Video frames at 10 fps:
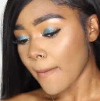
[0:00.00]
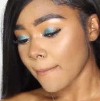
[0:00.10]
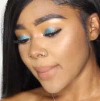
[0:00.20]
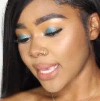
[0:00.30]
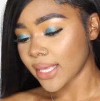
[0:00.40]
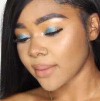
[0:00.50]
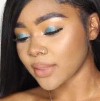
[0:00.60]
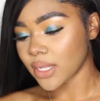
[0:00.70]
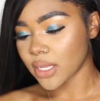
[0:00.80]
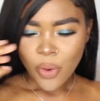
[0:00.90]

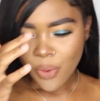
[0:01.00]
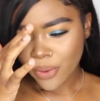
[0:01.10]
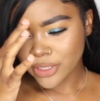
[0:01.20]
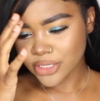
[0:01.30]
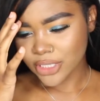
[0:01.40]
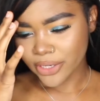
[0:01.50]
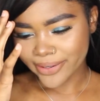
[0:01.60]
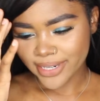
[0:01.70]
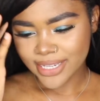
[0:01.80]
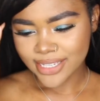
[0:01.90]
makeup look. Orange in a
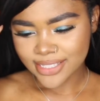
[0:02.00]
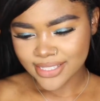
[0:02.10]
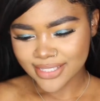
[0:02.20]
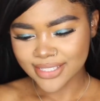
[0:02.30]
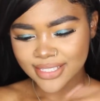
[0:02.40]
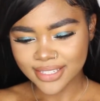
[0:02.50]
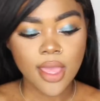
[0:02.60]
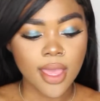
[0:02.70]
crease.